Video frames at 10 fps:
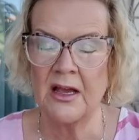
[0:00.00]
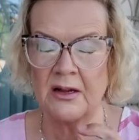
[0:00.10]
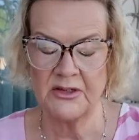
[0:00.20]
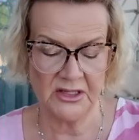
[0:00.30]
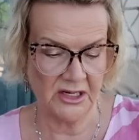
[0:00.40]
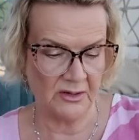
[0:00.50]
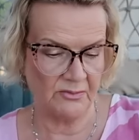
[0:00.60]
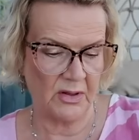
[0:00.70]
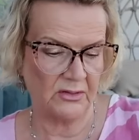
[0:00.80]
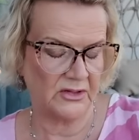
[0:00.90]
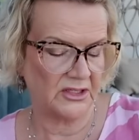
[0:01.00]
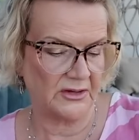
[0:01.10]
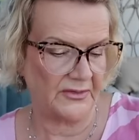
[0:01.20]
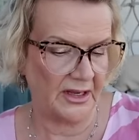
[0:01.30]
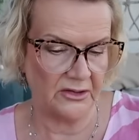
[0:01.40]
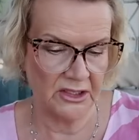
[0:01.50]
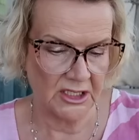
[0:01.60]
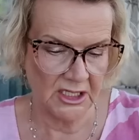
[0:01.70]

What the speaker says: I'm just going to pull stuff out